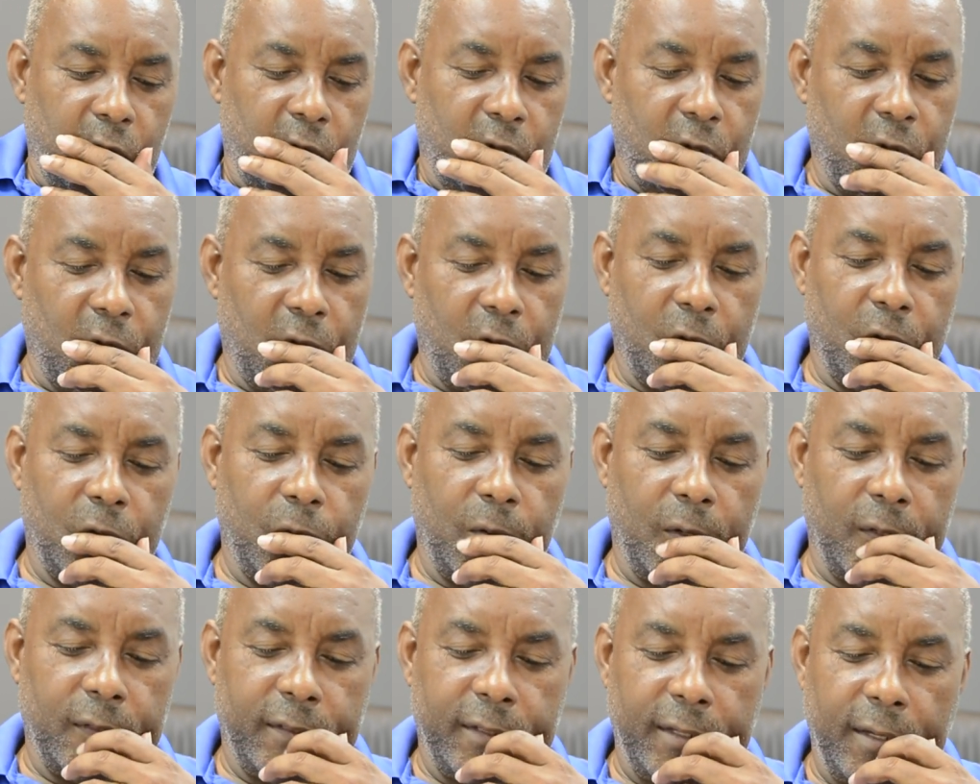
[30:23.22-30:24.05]
so there's
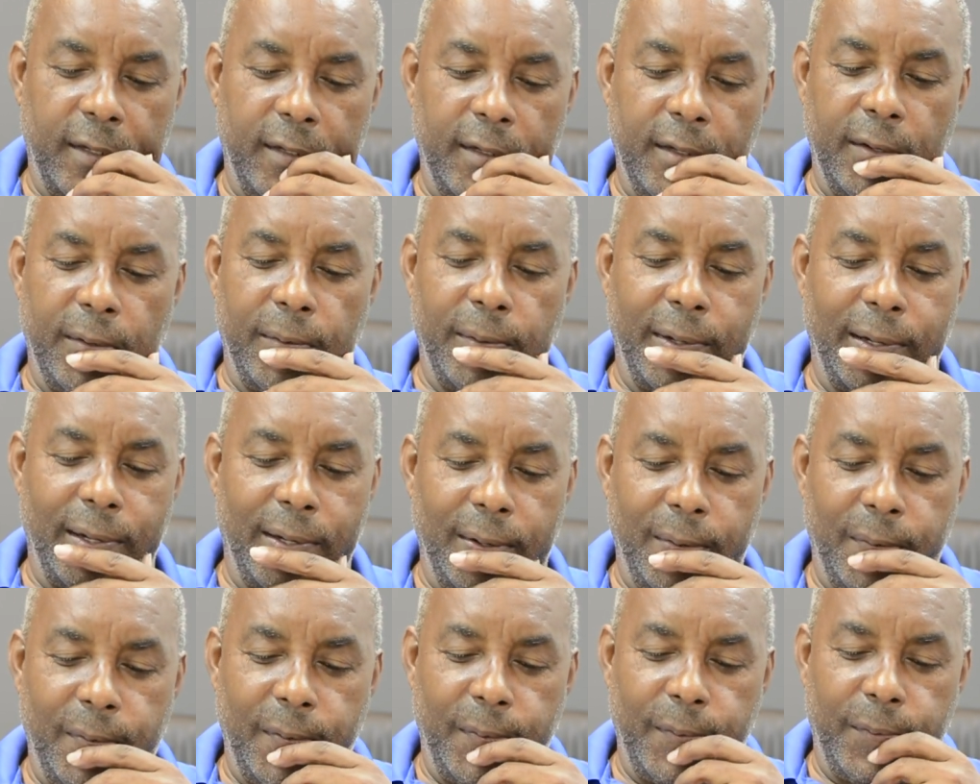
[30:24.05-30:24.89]
one Sunday
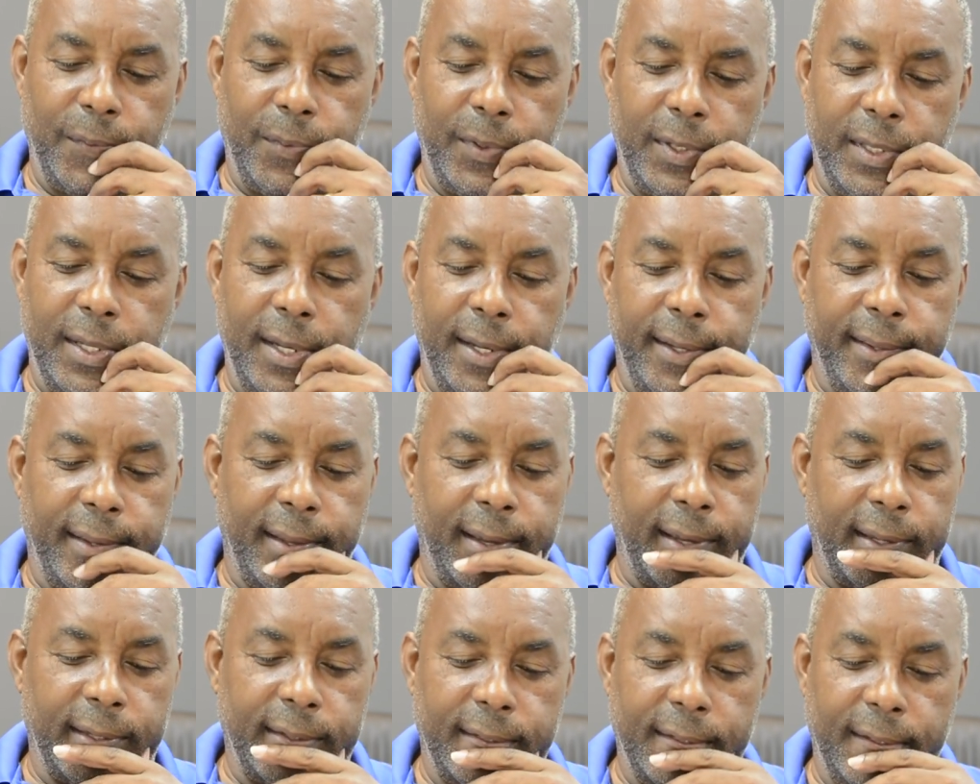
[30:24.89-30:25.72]
where we we done
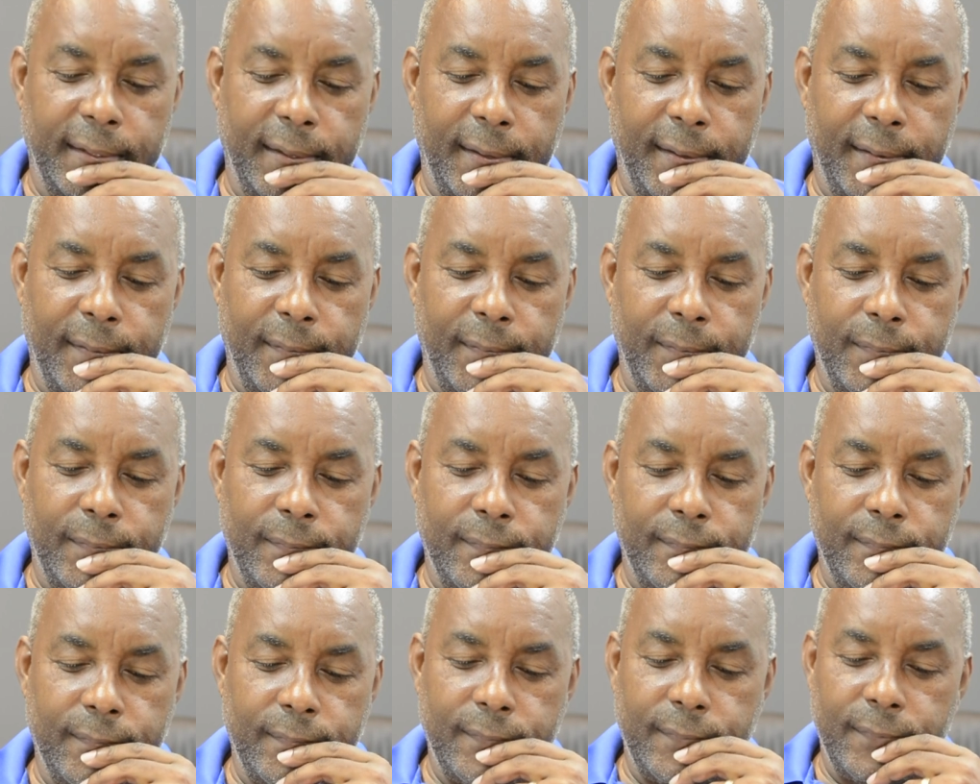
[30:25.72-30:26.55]
that. Uh,
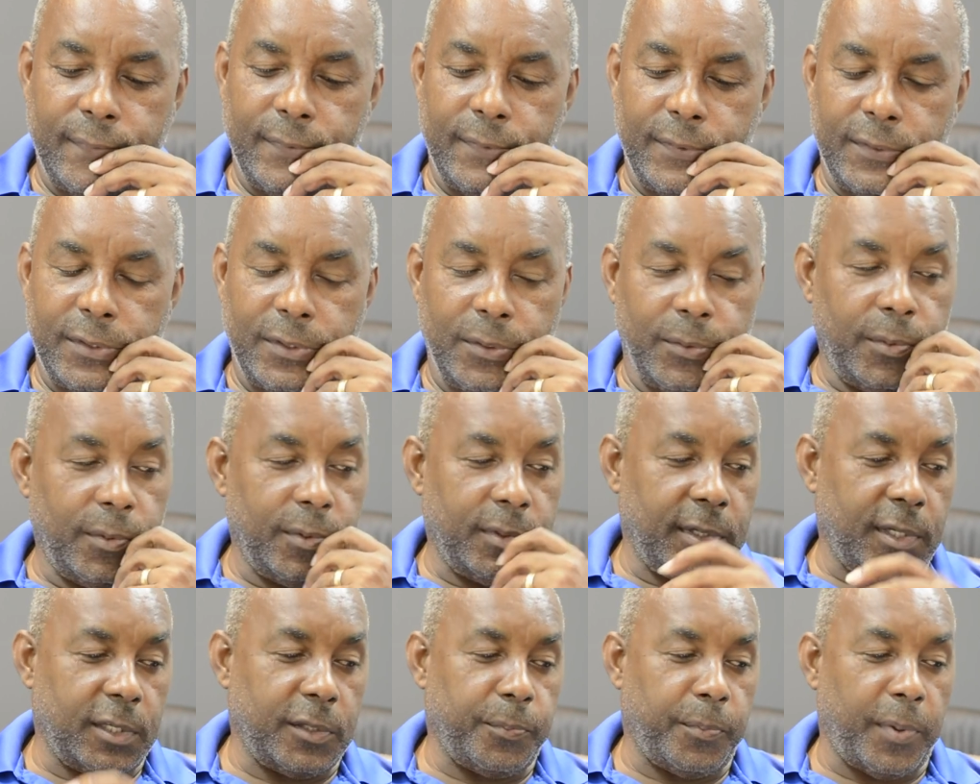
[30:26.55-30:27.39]
so we were
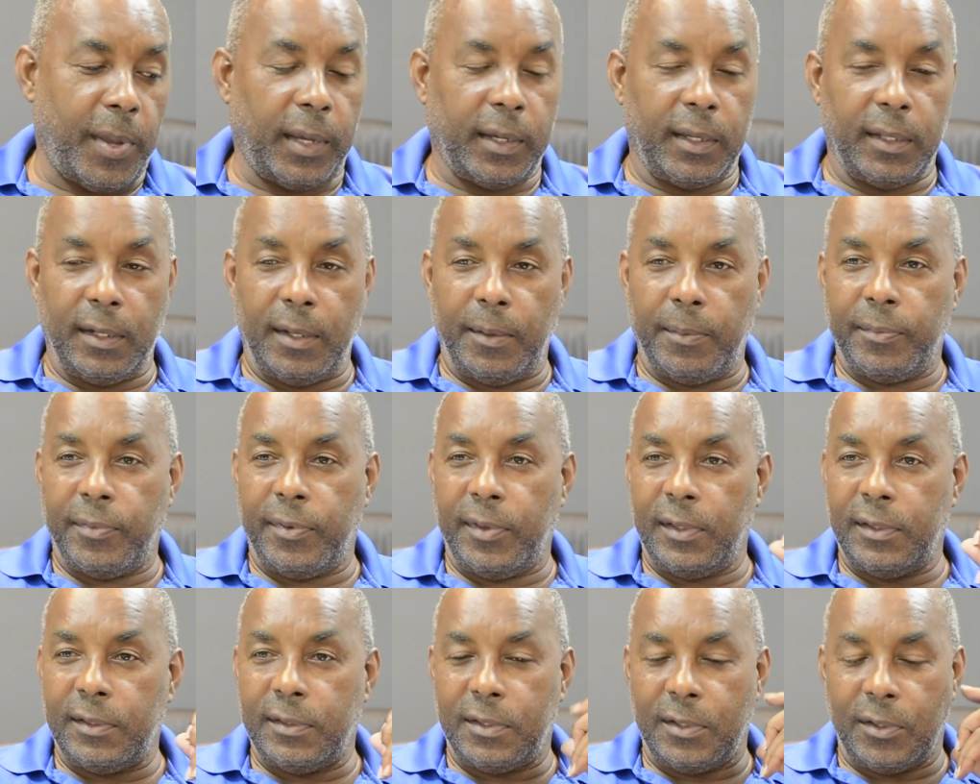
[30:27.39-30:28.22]
just packing up
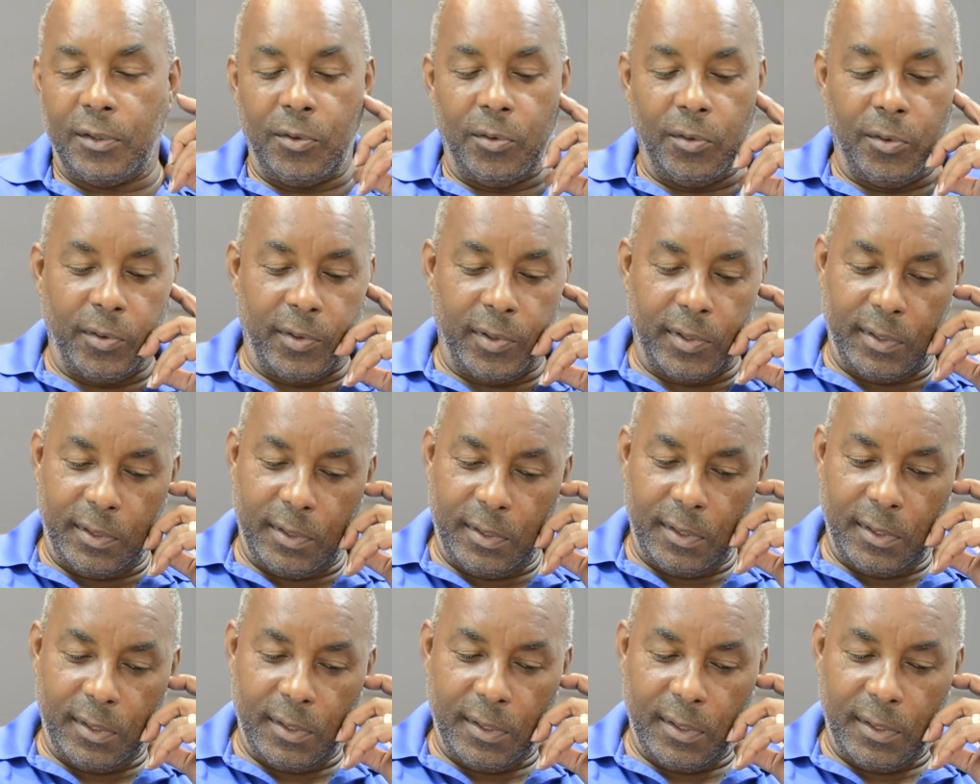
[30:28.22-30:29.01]
things to go, and